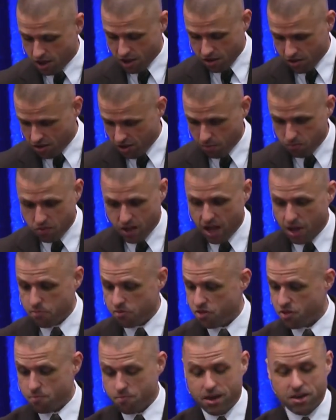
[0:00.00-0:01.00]

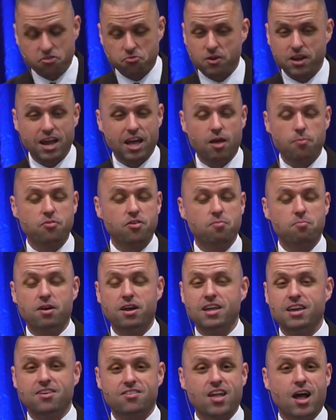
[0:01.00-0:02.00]
Sometimes the best way to help
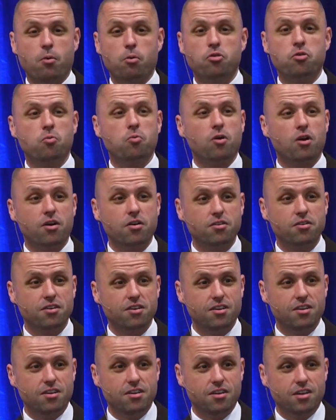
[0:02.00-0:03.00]
somebody is not with a word,
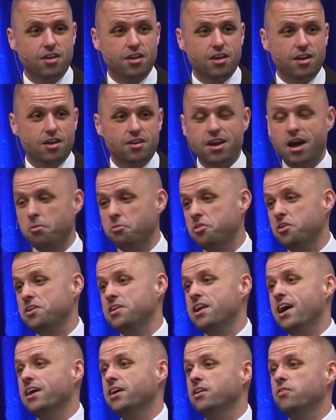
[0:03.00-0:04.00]
not with a
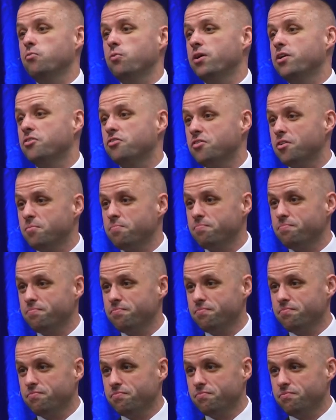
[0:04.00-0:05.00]
nugget of wisdom,
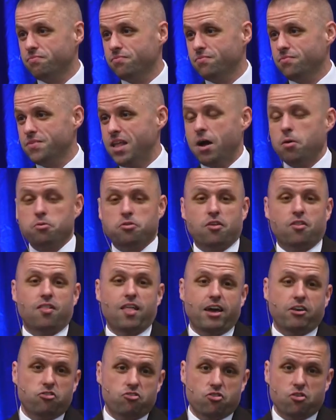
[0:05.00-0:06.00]
not with a
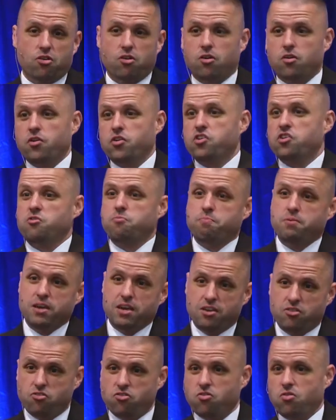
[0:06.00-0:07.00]
lecture or a
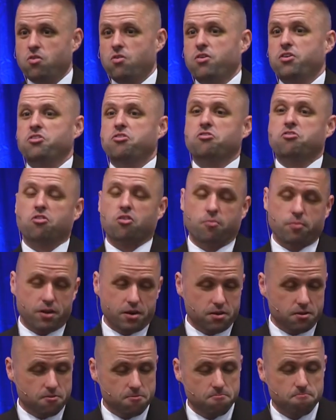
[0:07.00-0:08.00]
speech or a
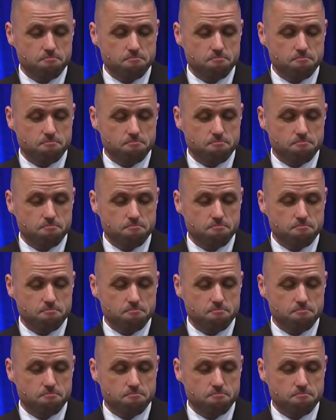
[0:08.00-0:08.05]
sermon.